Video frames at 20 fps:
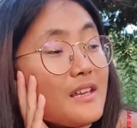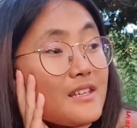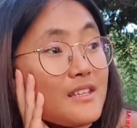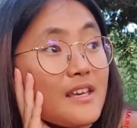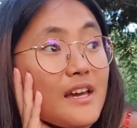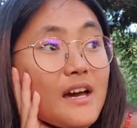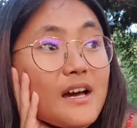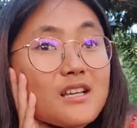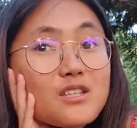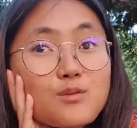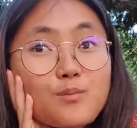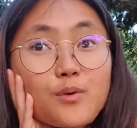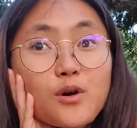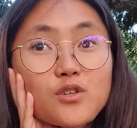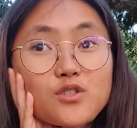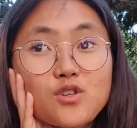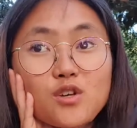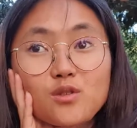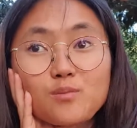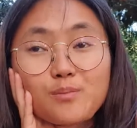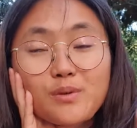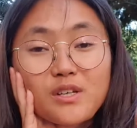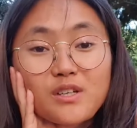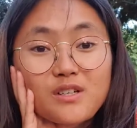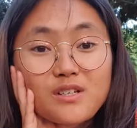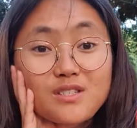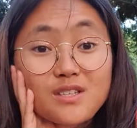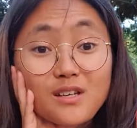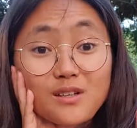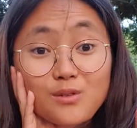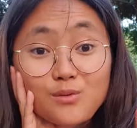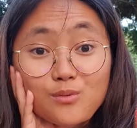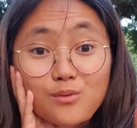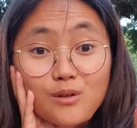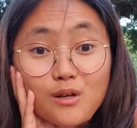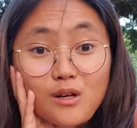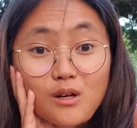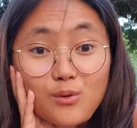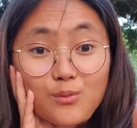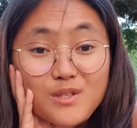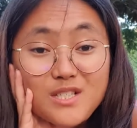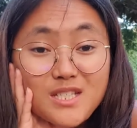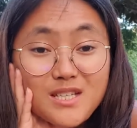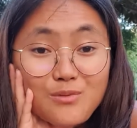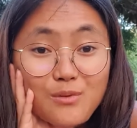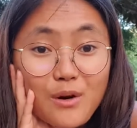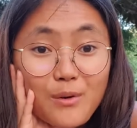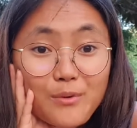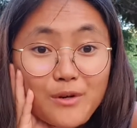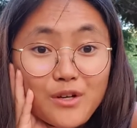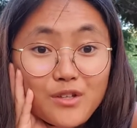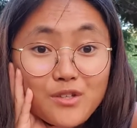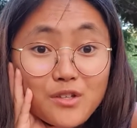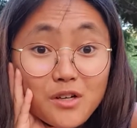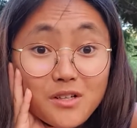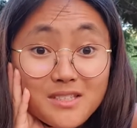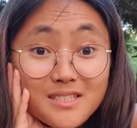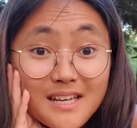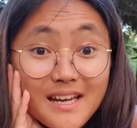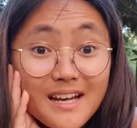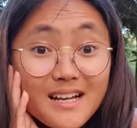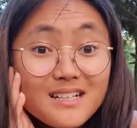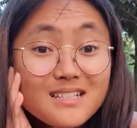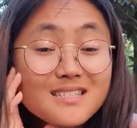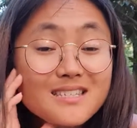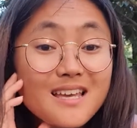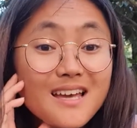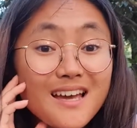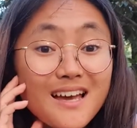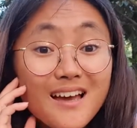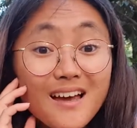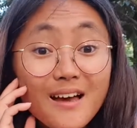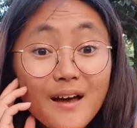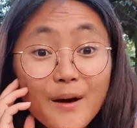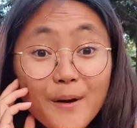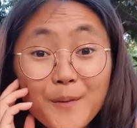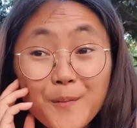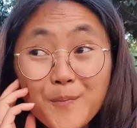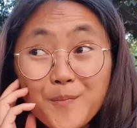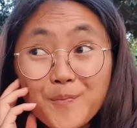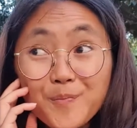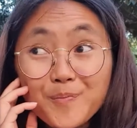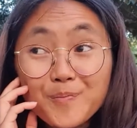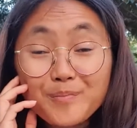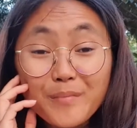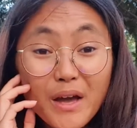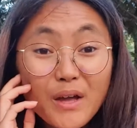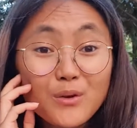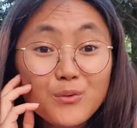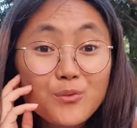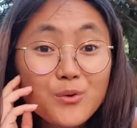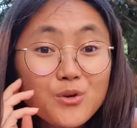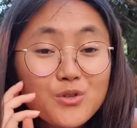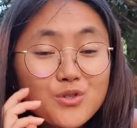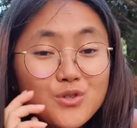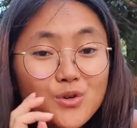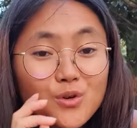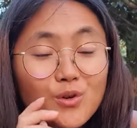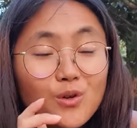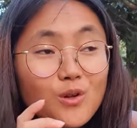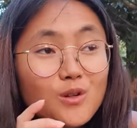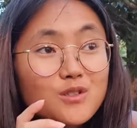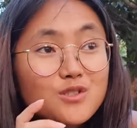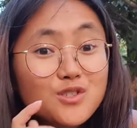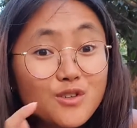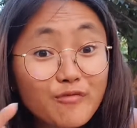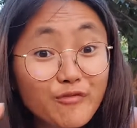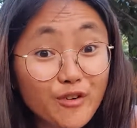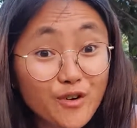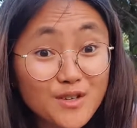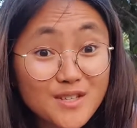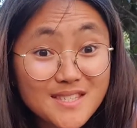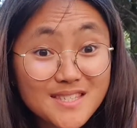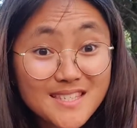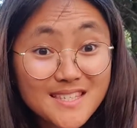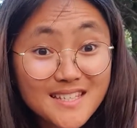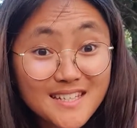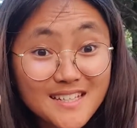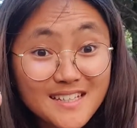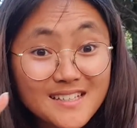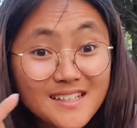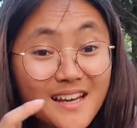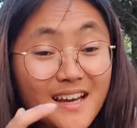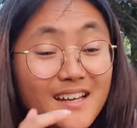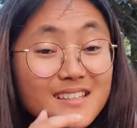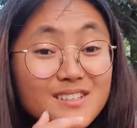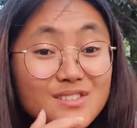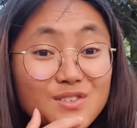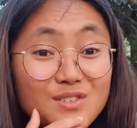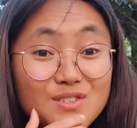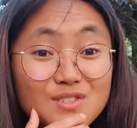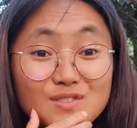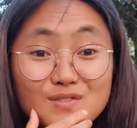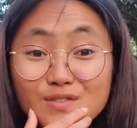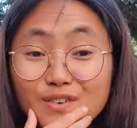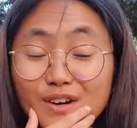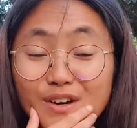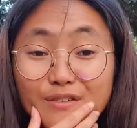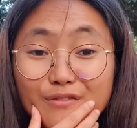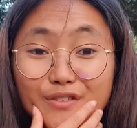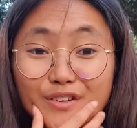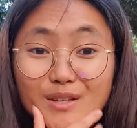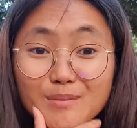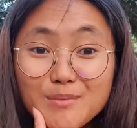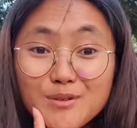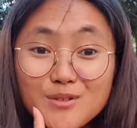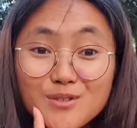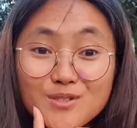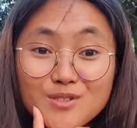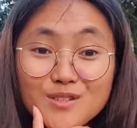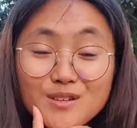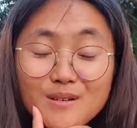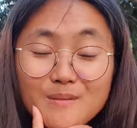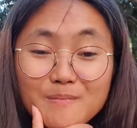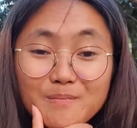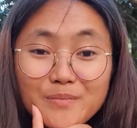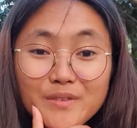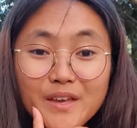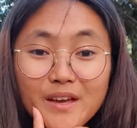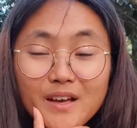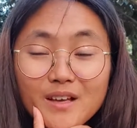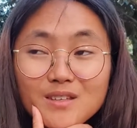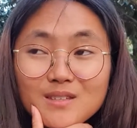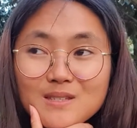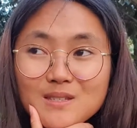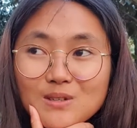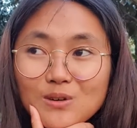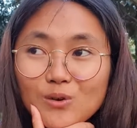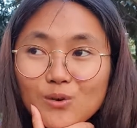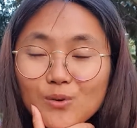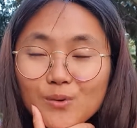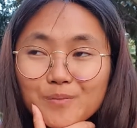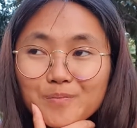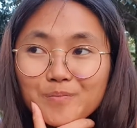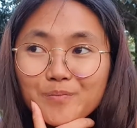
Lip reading: yeah, the boys got beers, and with Kira we got cocktails. Mine was called The First Scene, and it was very funny because so